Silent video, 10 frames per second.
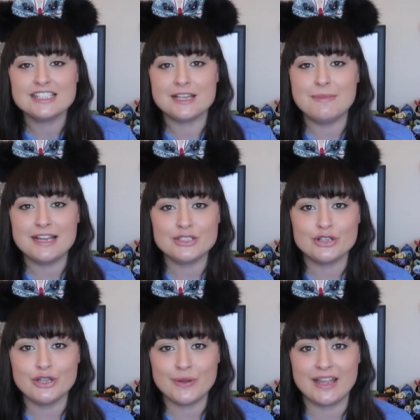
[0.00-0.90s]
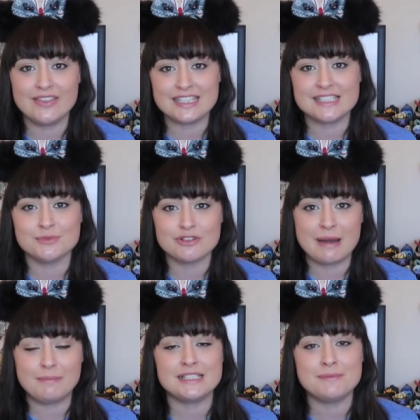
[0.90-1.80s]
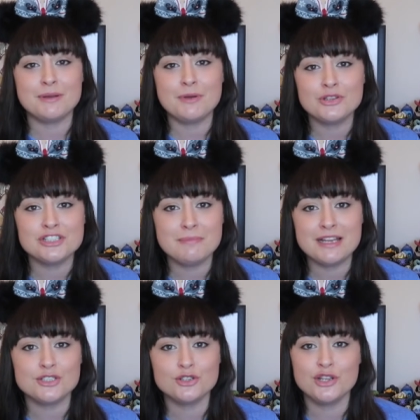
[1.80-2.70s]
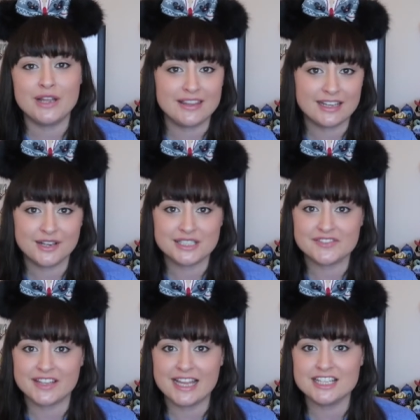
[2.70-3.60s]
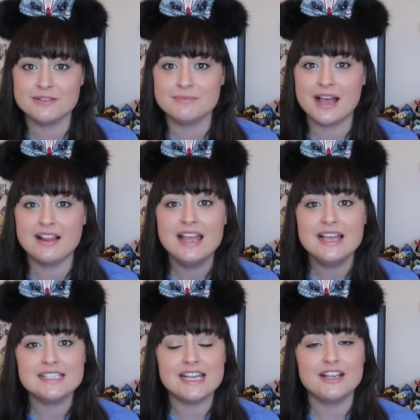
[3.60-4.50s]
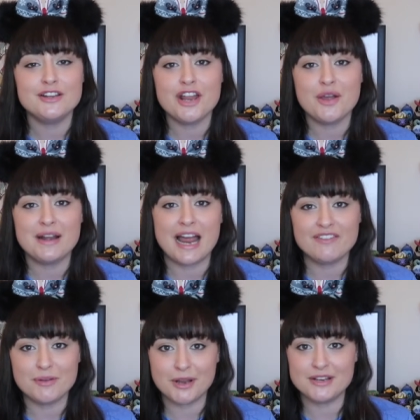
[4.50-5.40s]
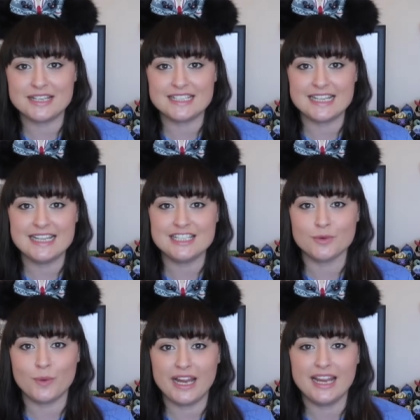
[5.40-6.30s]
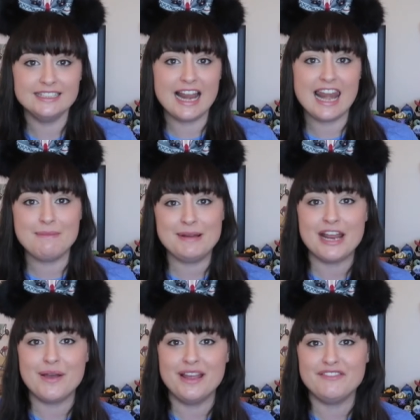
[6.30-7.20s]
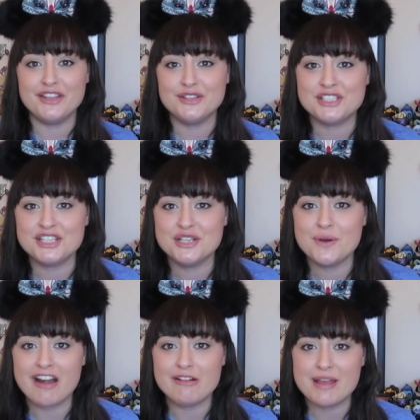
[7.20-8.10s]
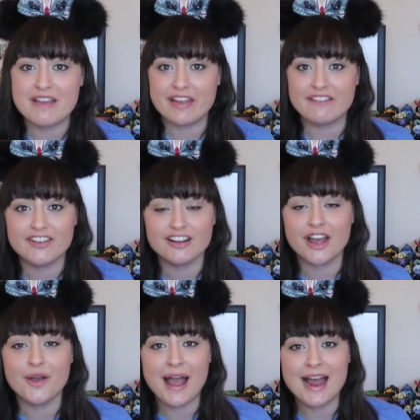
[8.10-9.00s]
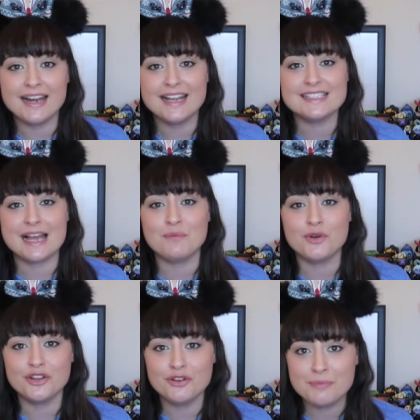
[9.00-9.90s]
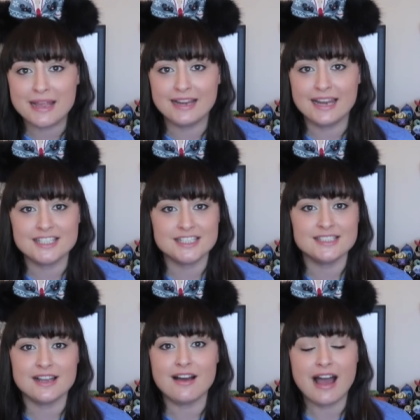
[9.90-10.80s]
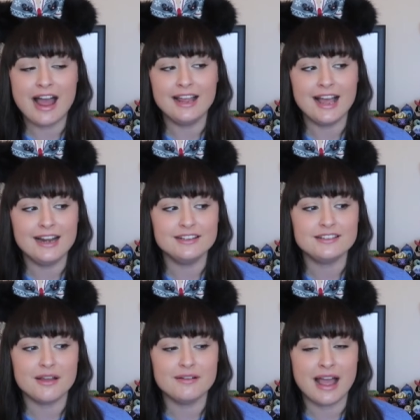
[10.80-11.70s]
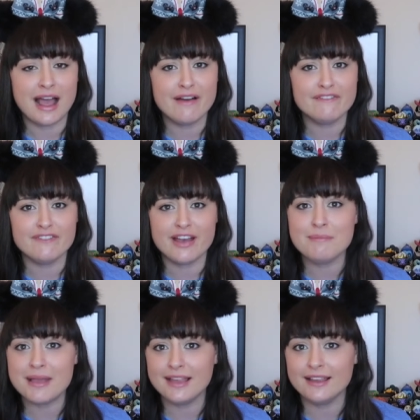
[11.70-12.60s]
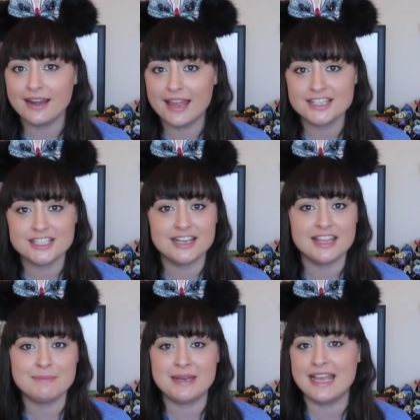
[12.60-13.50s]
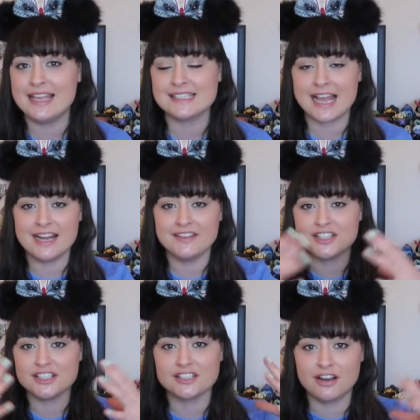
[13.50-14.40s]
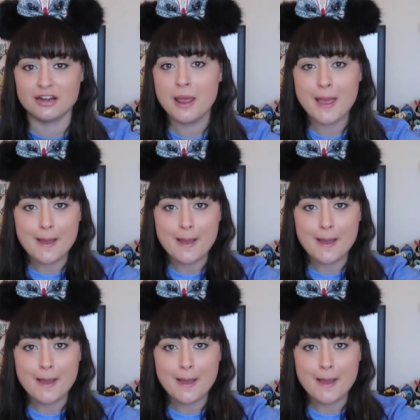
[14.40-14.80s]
So make sure you hit that subscribe button, but also make sure you hit that notification bell so that you know when I've uploaded each week. Let me know if you too are a bit of a Funko addict and what your main collections are. I kind of don't have a main collection at the minute. It's kind of just gone